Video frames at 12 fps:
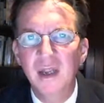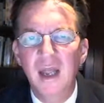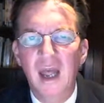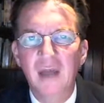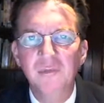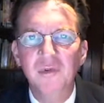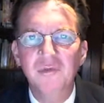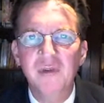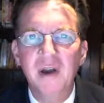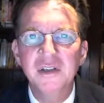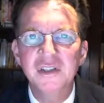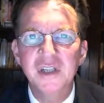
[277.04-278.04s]
and were
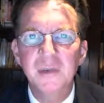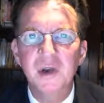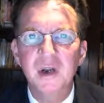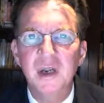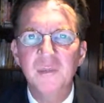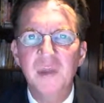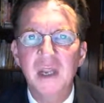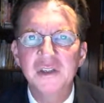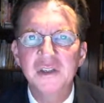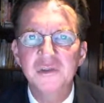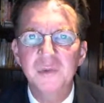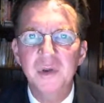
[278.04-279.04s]
very similar in
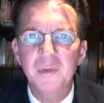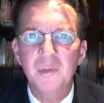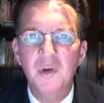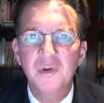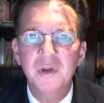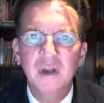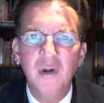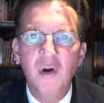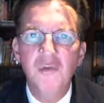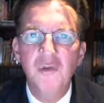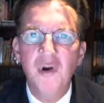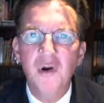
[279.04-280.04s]
patients with both de
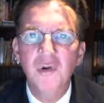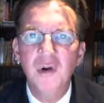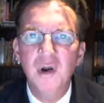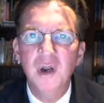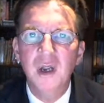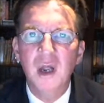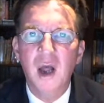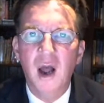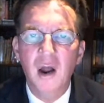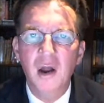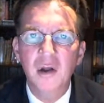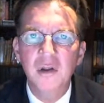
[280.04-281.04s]
novo
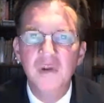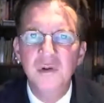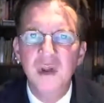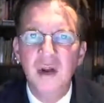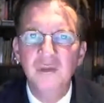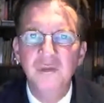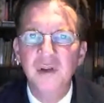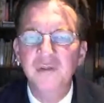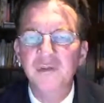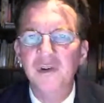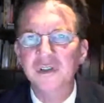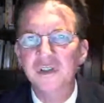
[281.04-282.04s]
acute heart failure
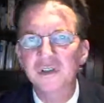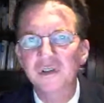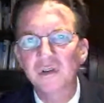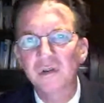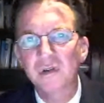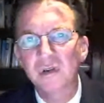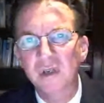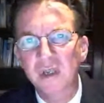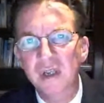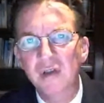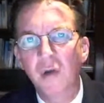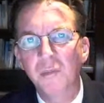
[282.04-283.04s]
versus
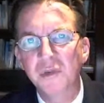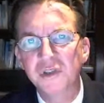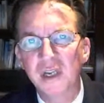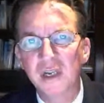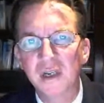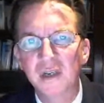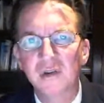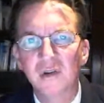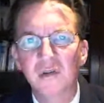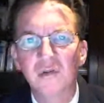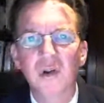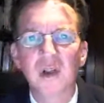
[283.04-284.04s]
decompensated
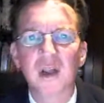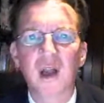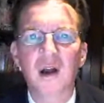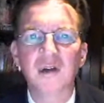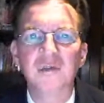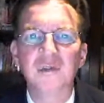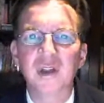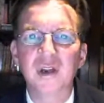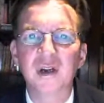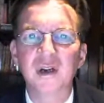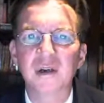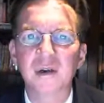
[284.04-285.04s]
chronic heart failure.